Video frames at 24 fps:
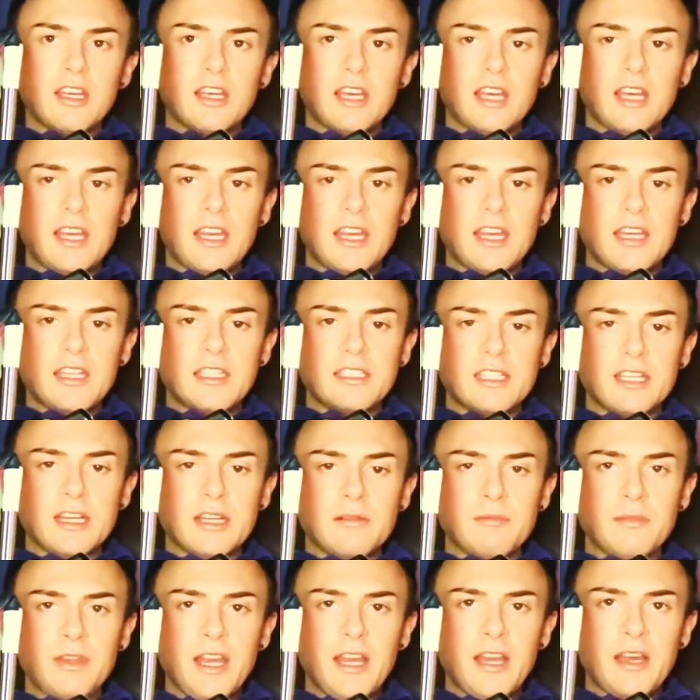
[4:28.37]
And
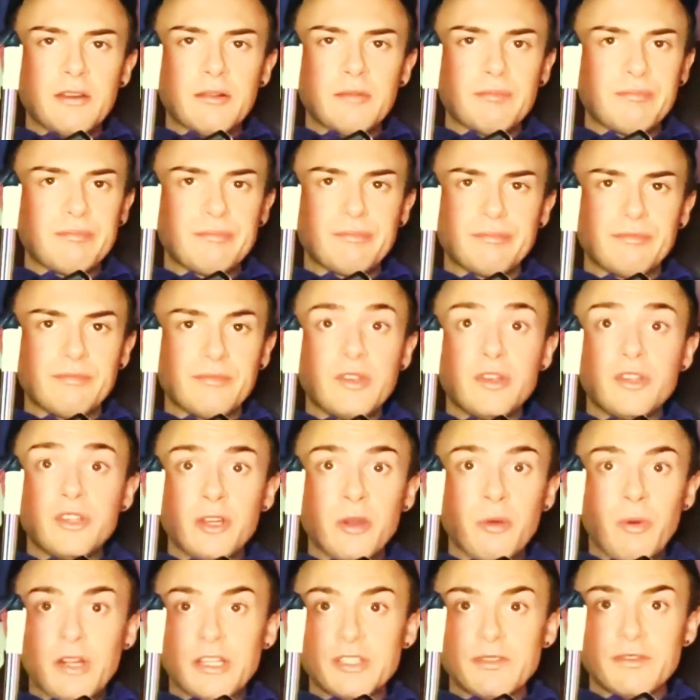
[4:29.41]
yeah, you can go
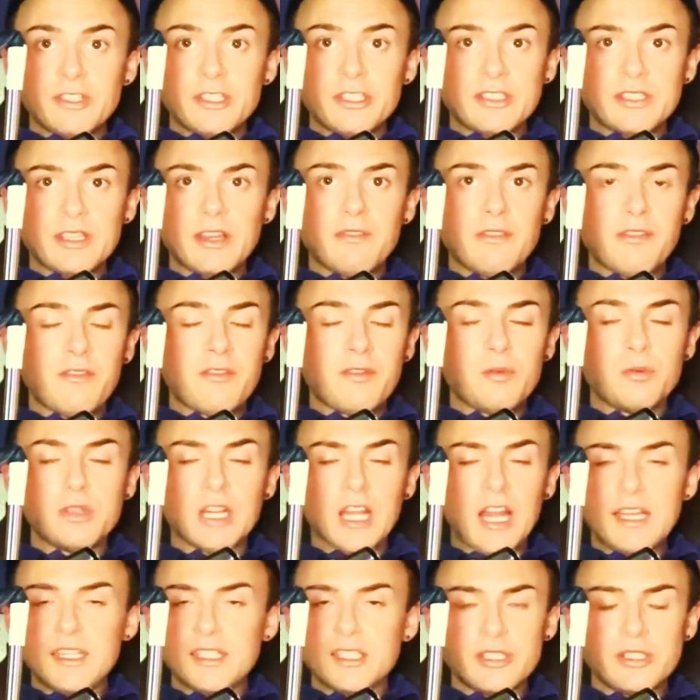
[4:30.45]
watch it for yourself if you would
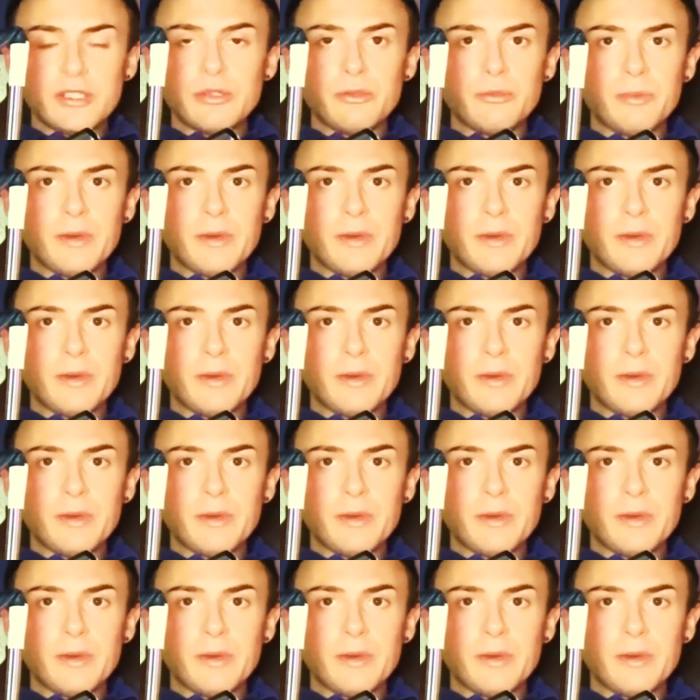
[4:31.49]
like to,